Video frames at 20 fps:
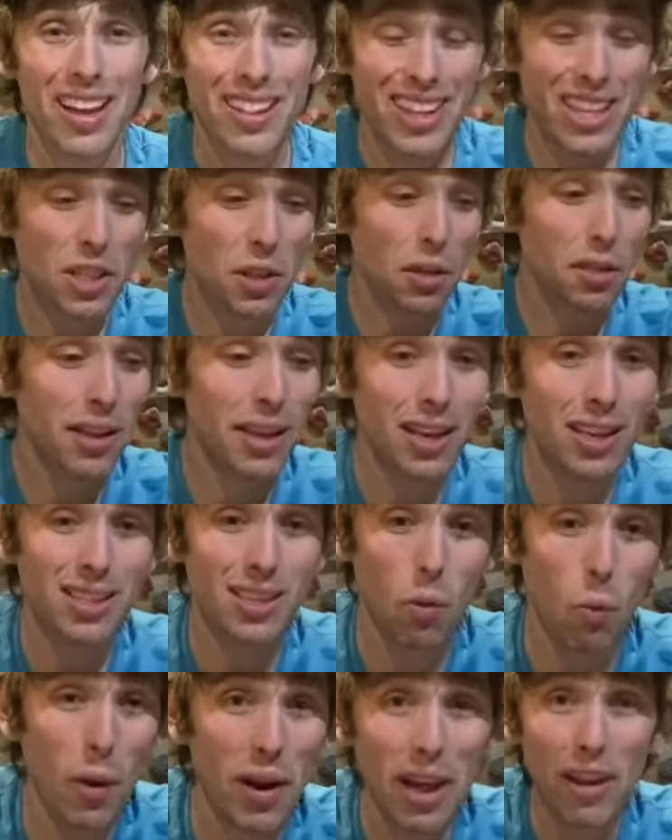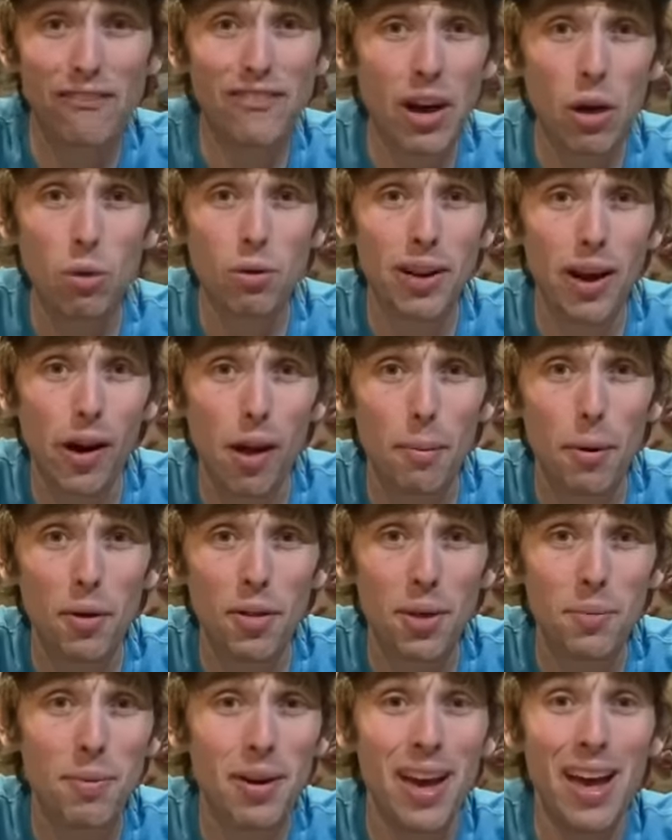These are things that when I found out
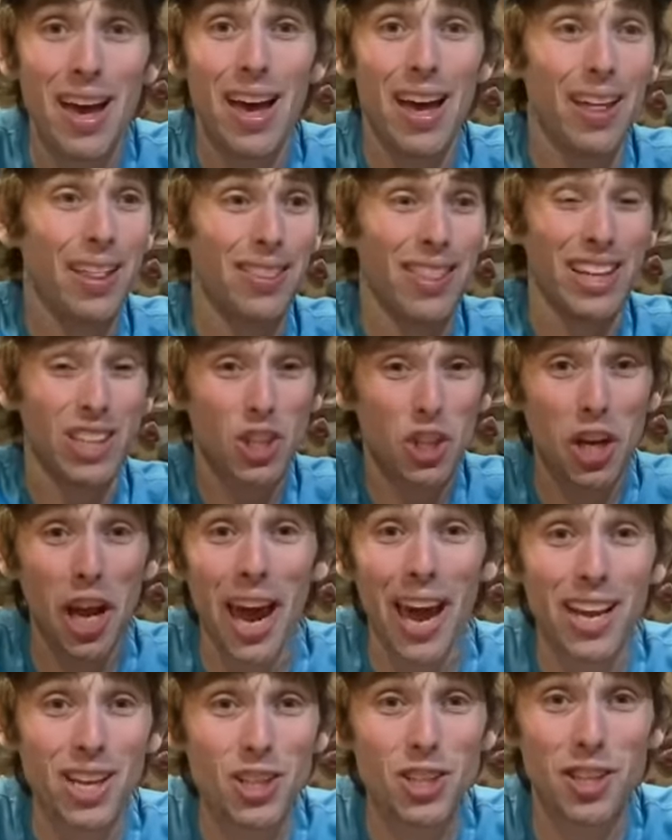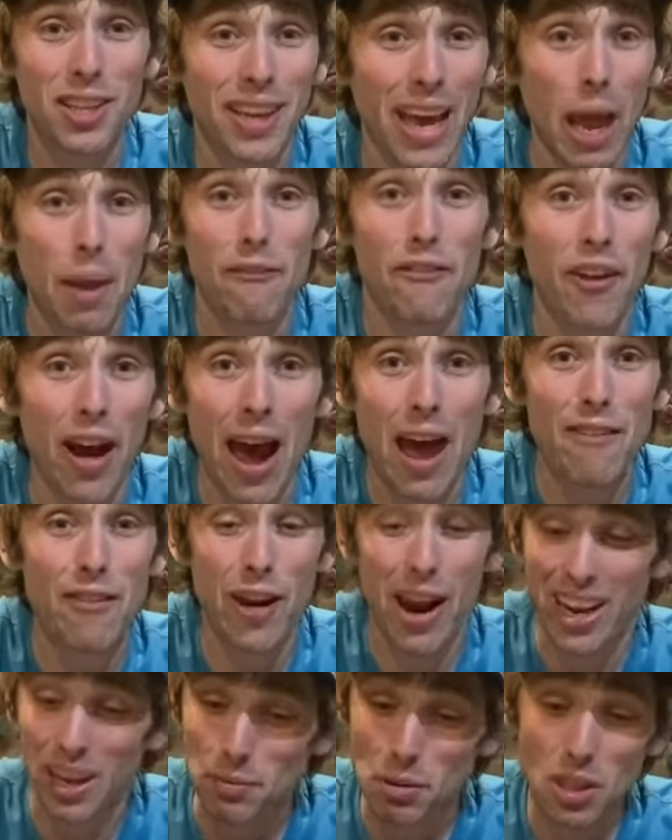about them, they changed the game forever
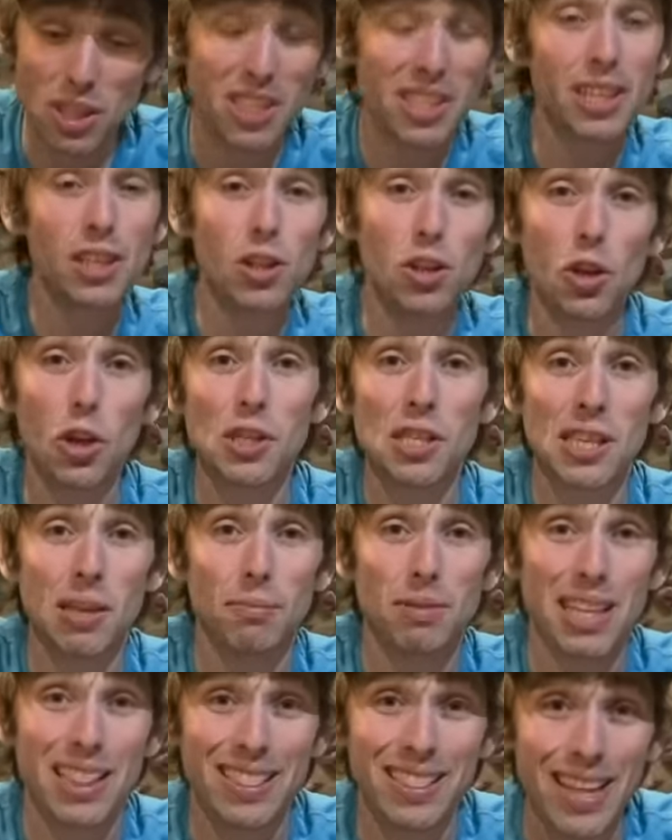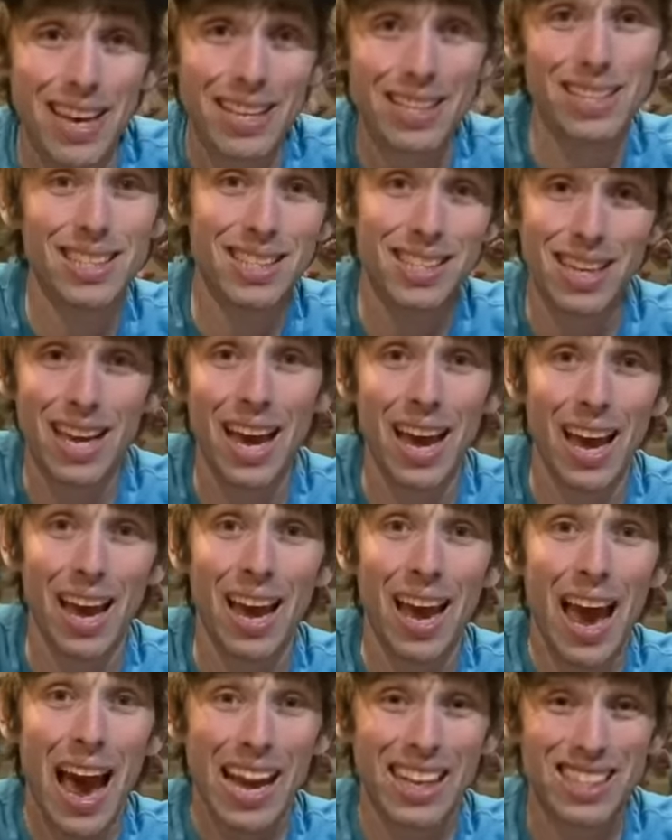and I'm still using them to this
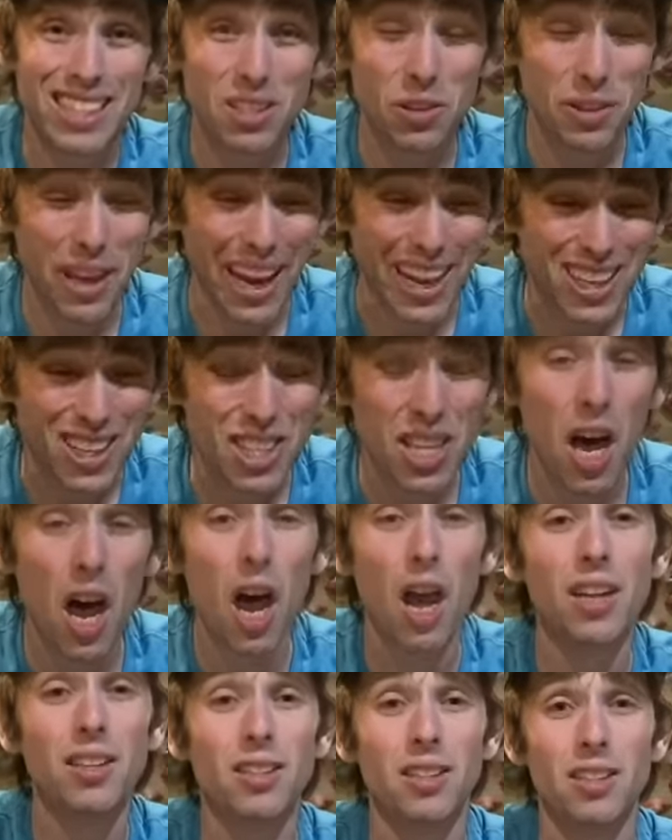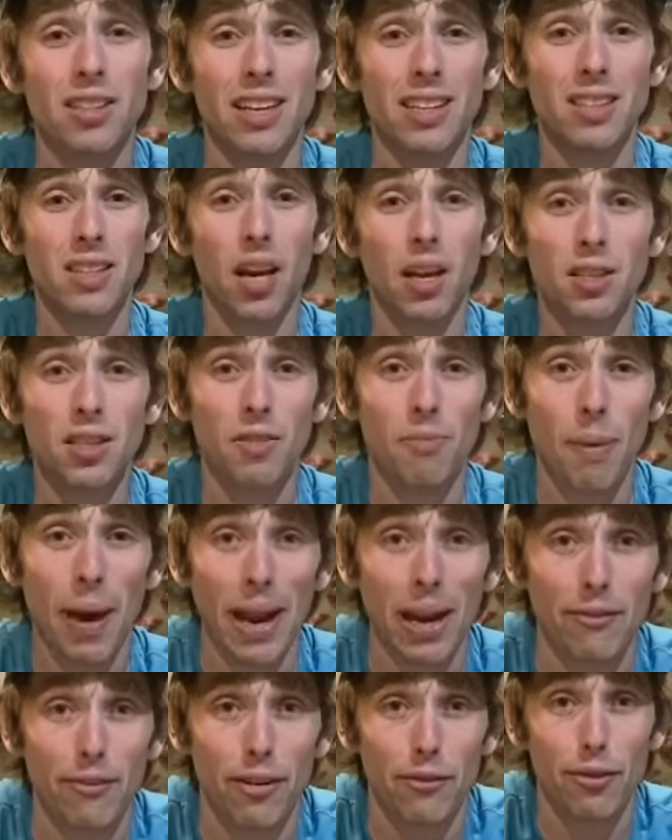day and still getting tons and tons of
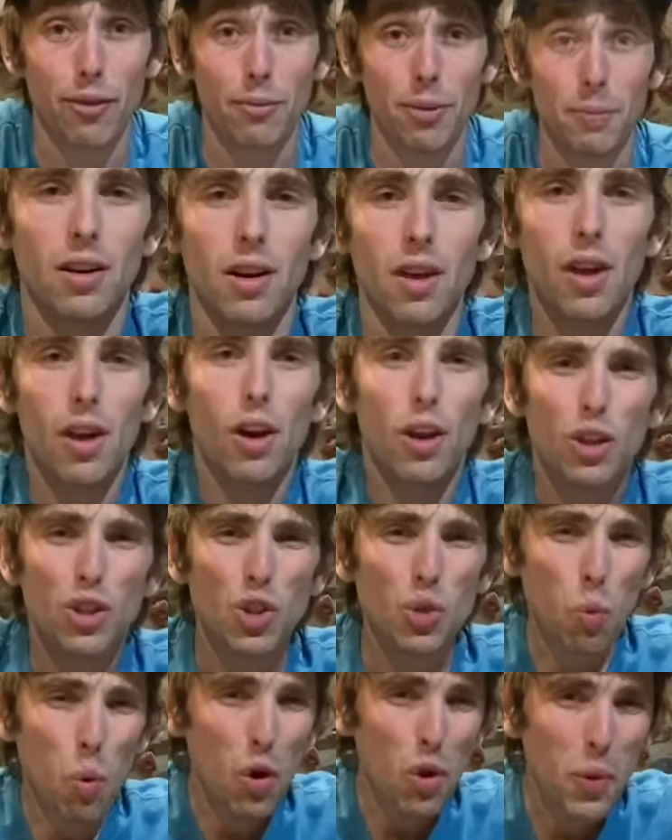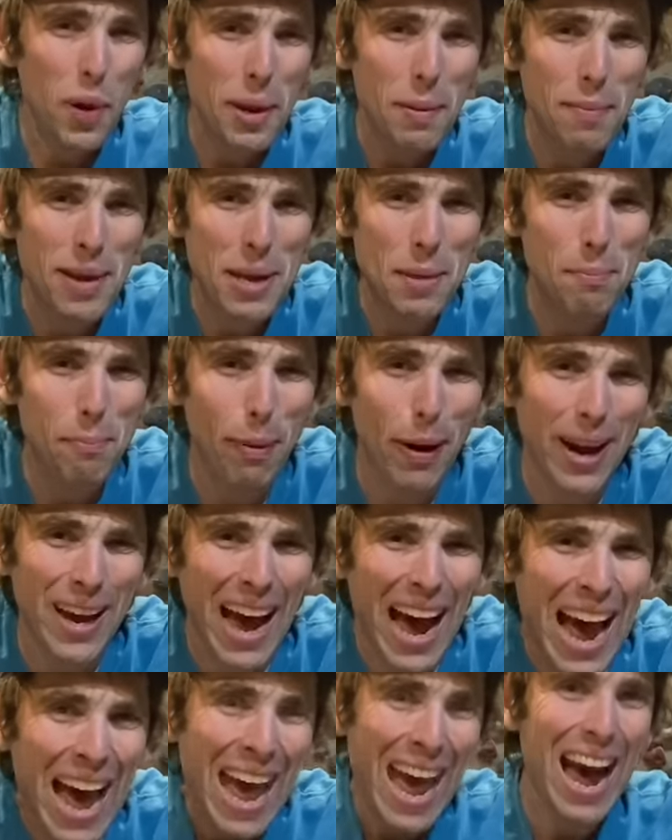benefit from them. So what do I mean by a
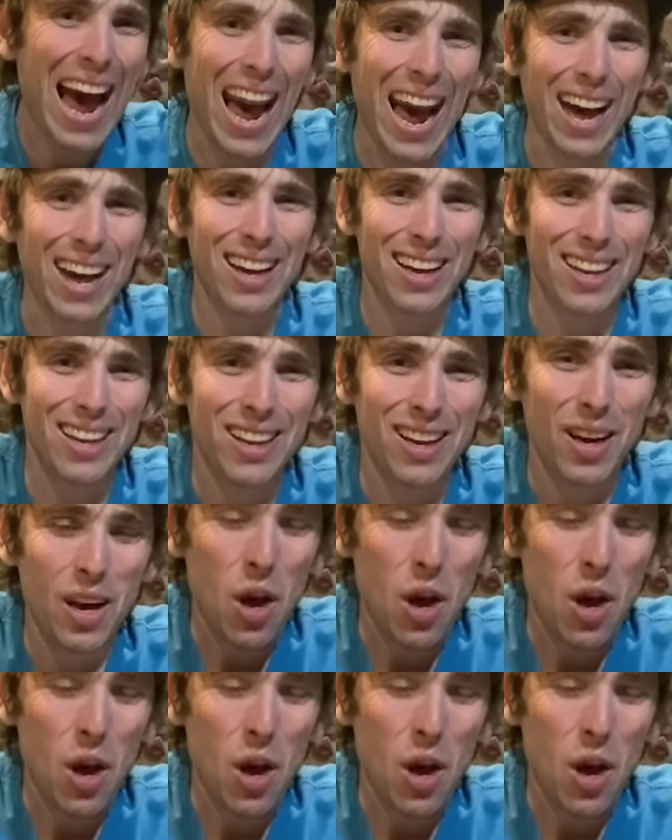hack?